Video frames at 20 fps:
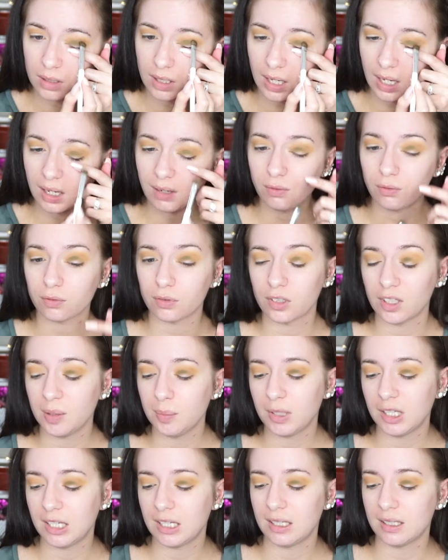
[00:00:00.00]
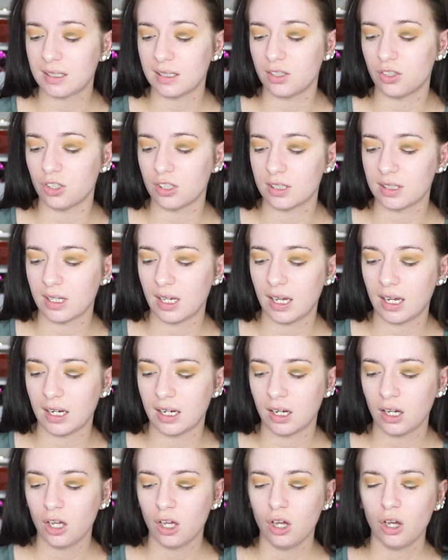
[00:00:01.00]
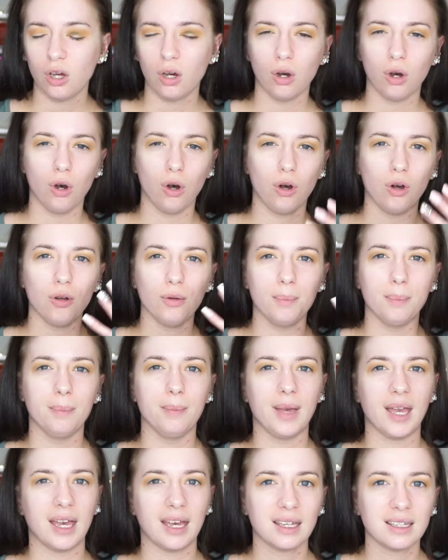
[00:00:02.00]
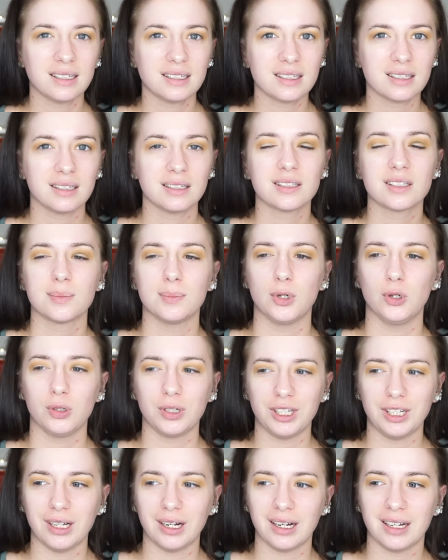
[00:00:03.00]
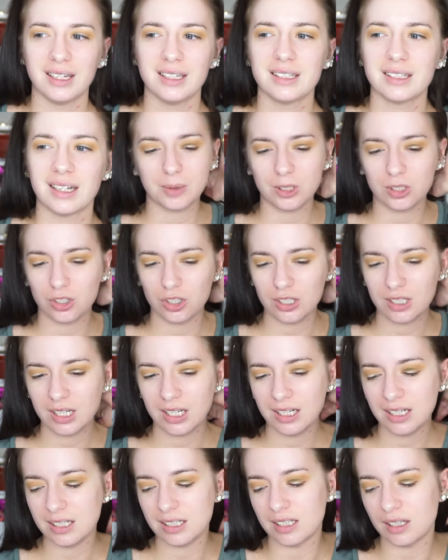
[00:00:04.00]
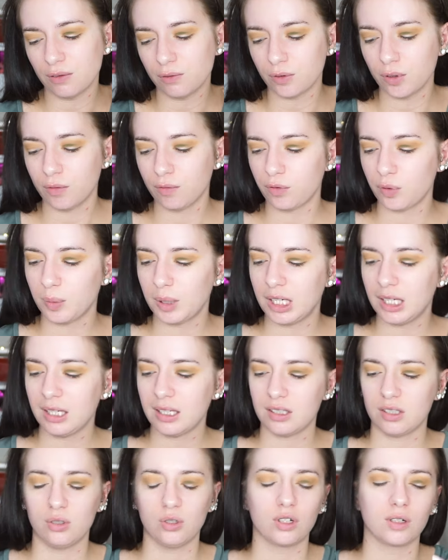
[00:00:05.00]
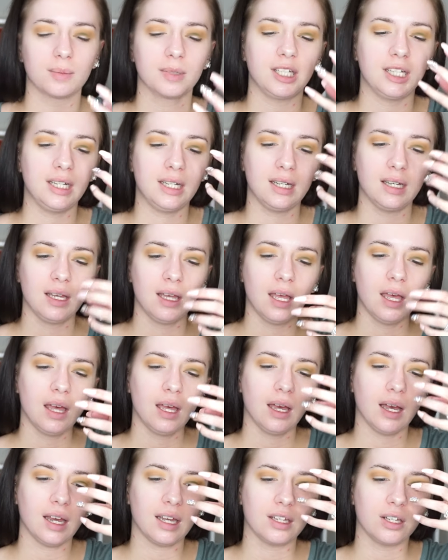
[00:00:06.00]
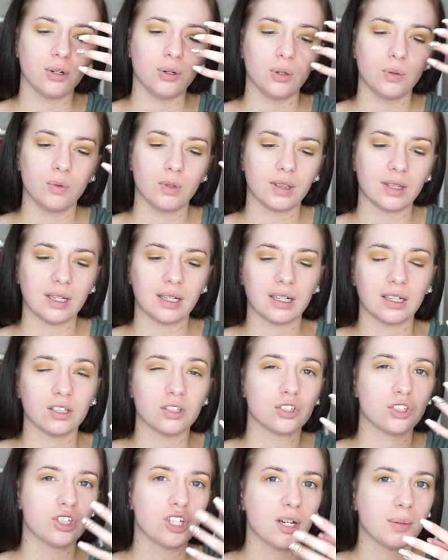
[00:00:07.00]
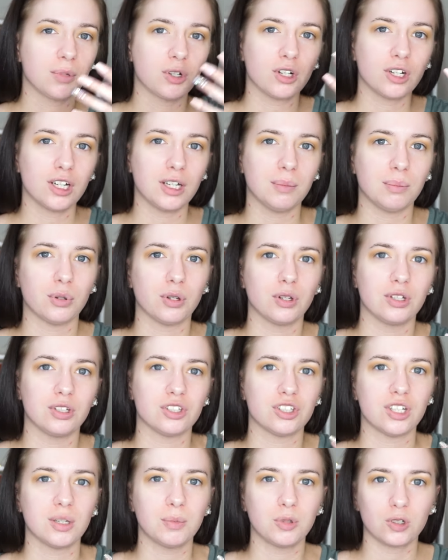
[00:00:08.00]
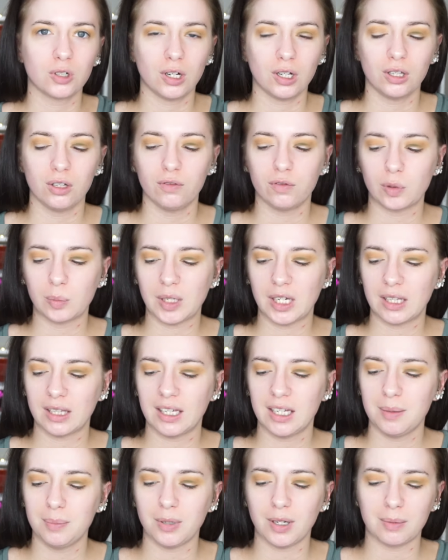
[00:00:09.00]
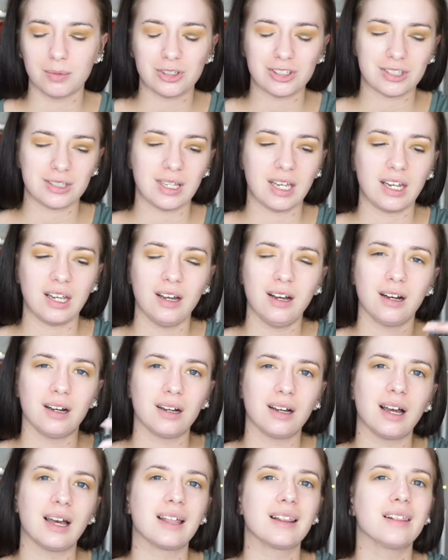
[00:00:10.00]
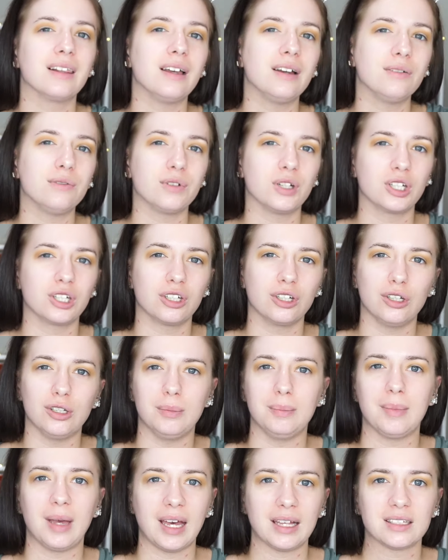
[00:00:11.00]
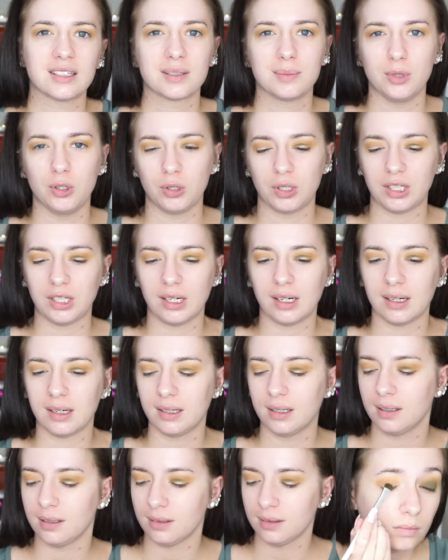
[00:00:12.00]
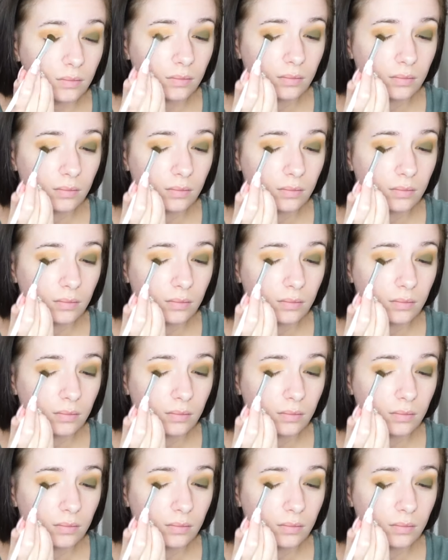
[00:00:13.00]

I've really been into just like all matte smoky eyes, but it's just kind of different for me because normally I go in with like a shimmer and put a shimmer all over my lid, but I'm just like, oh, I love a good matte smoky eye.